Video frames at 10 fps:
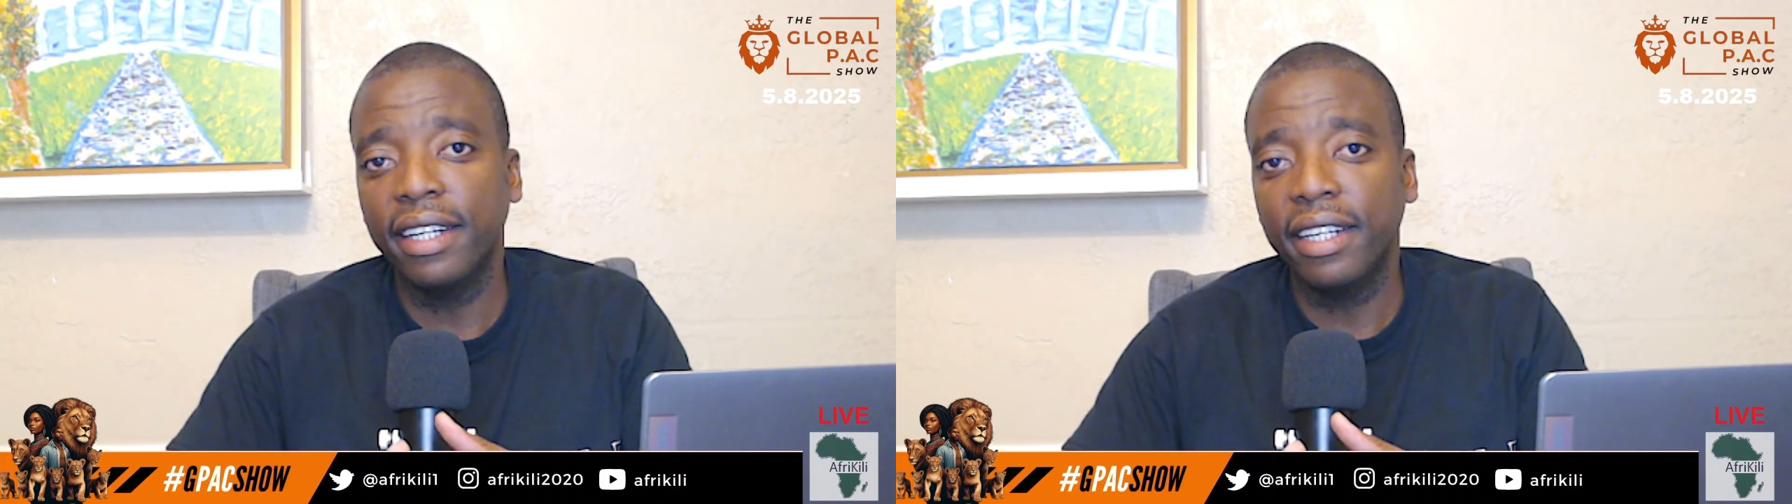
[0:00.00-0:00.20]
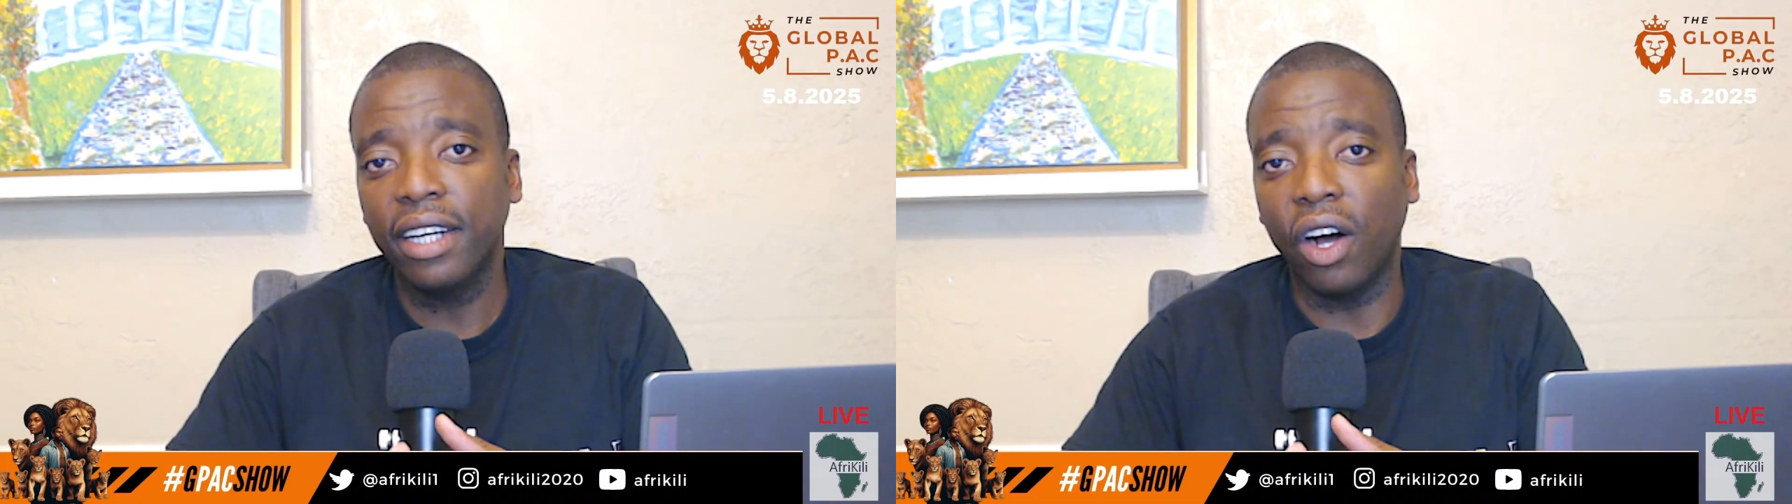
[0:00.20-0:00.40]

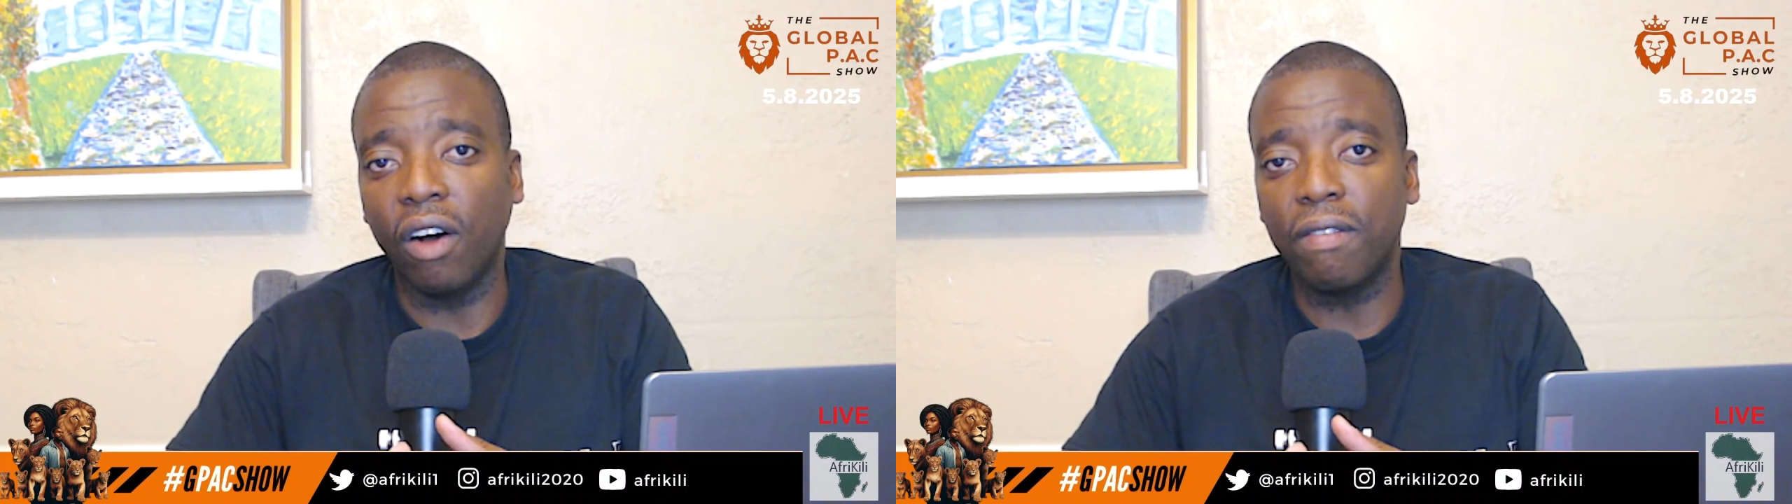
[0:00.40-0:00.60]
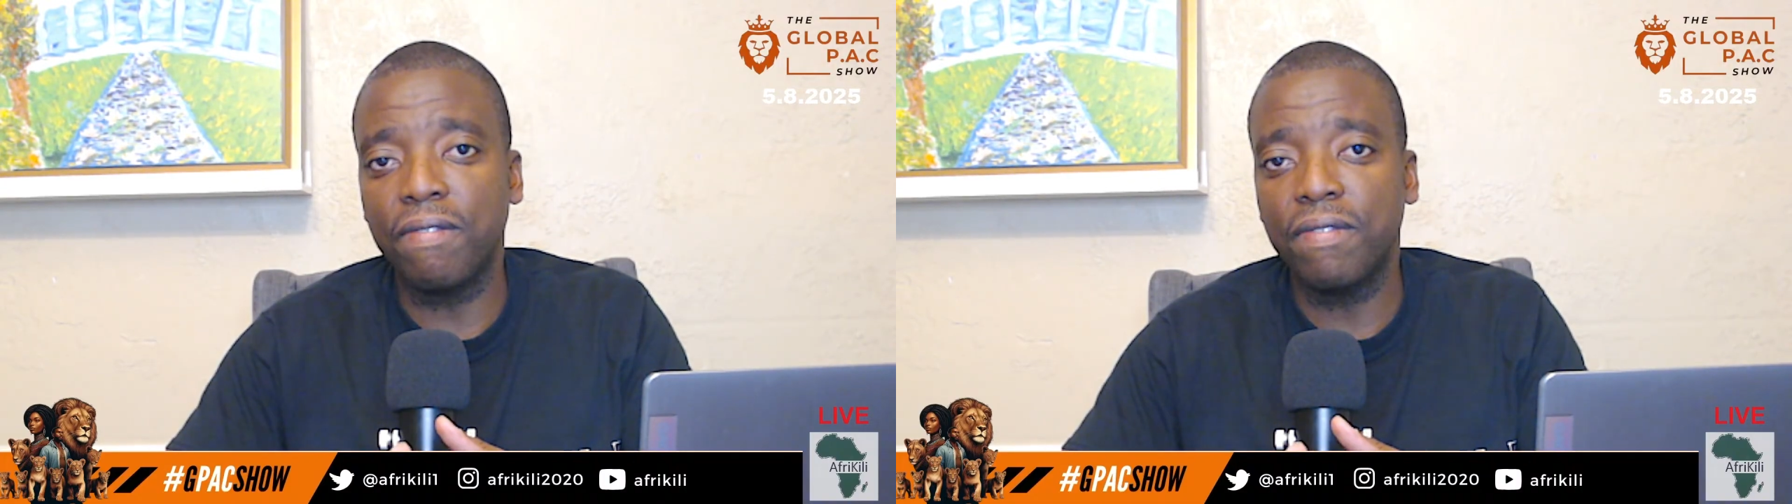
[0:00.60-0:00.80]

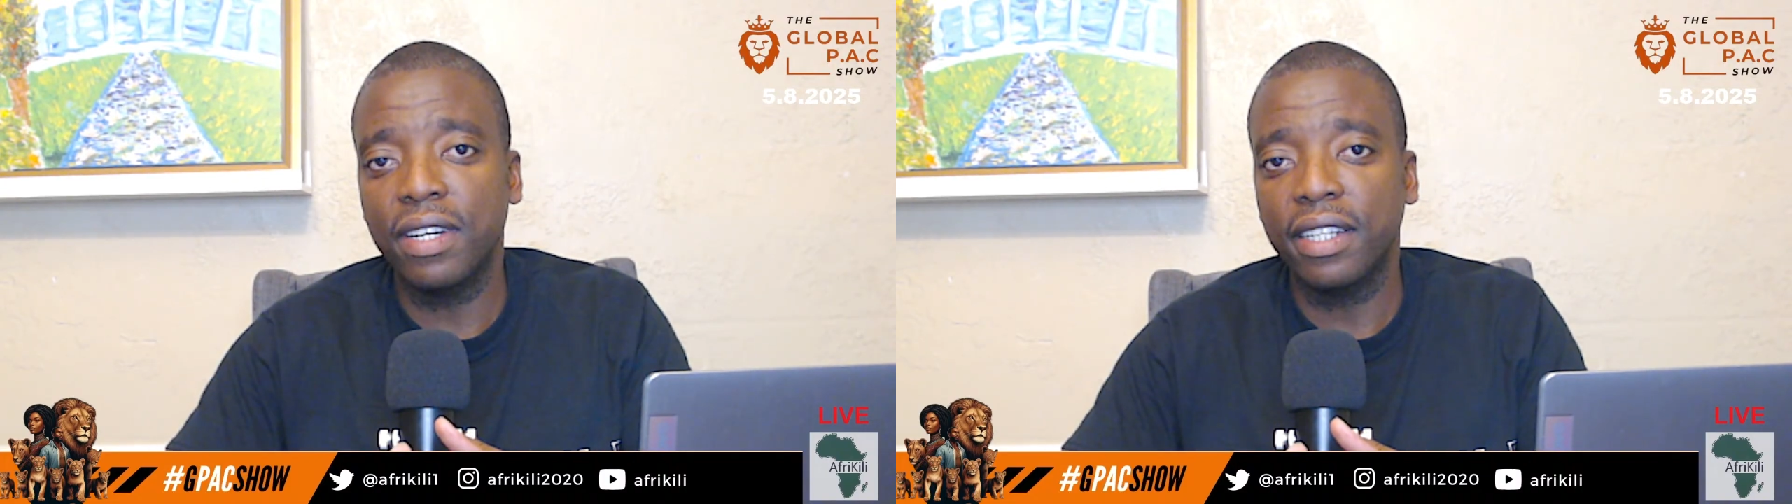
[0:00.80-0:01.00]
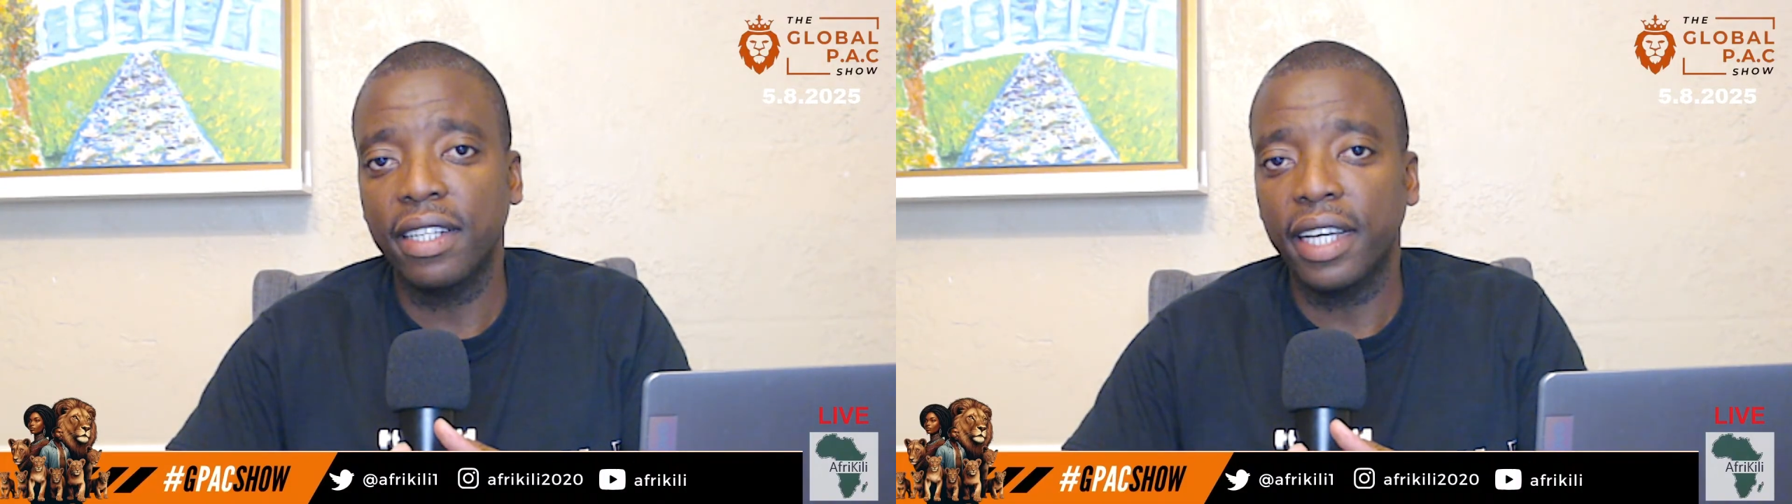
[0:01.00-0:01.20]
of
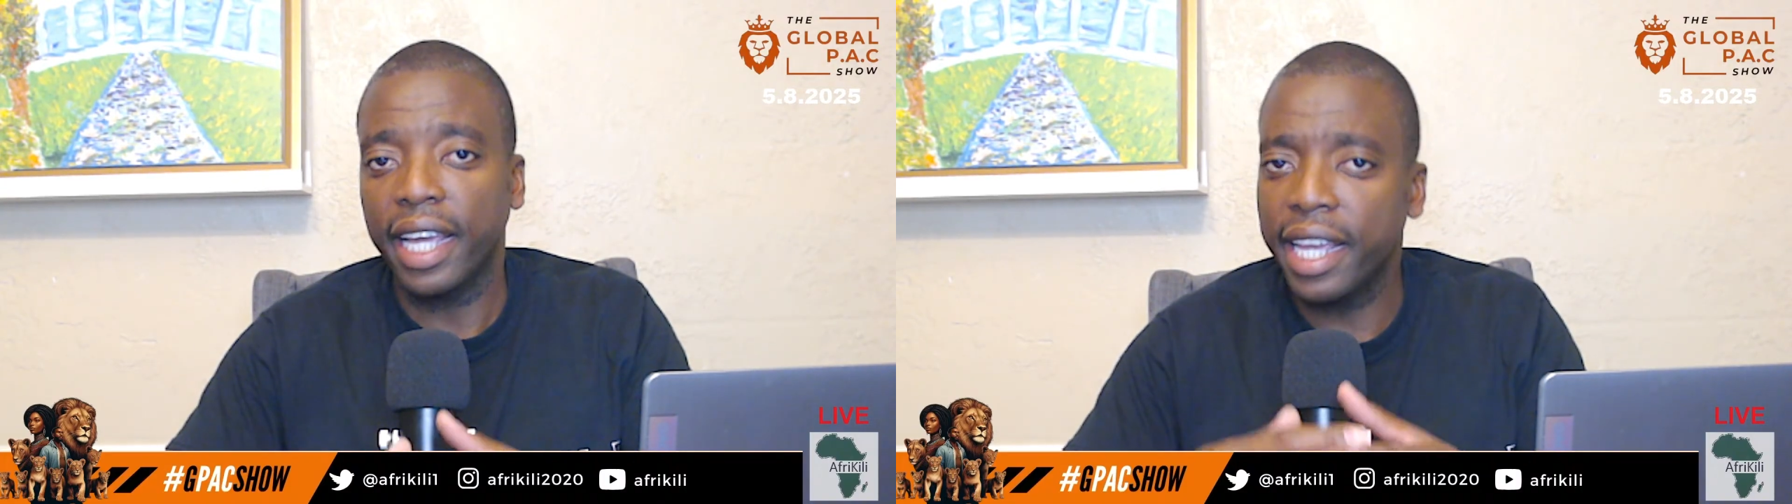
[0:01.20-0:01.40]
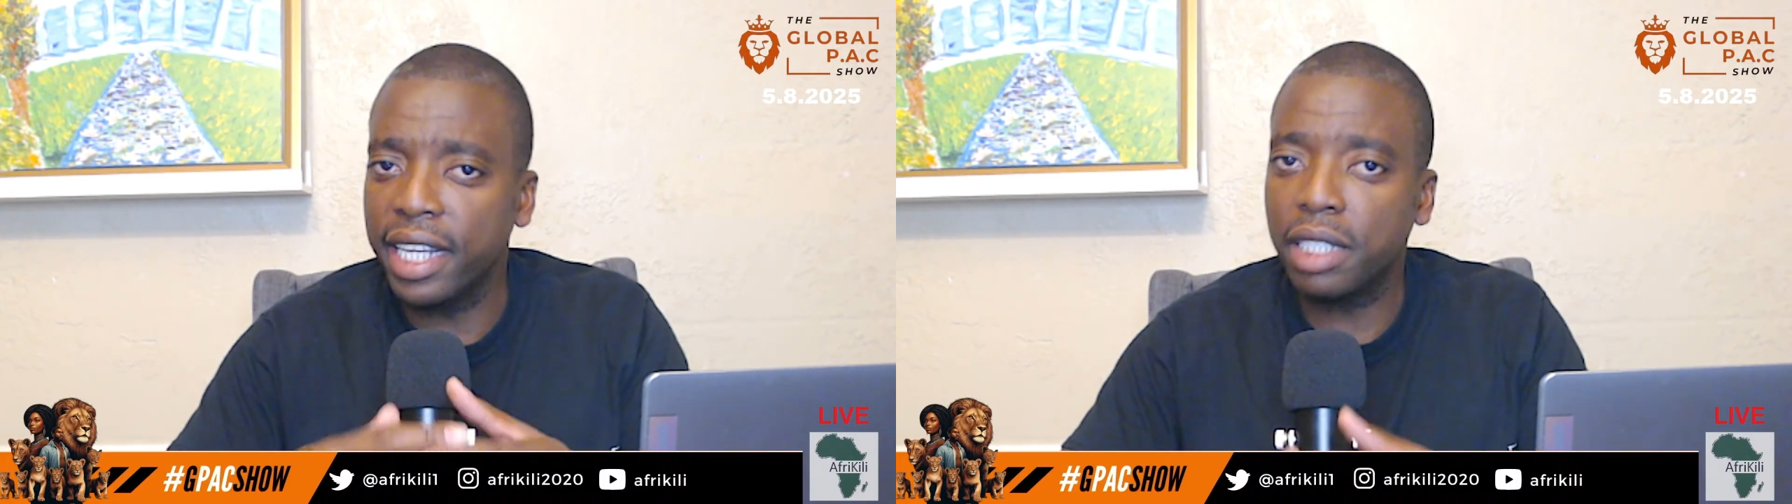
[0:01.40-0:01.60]
his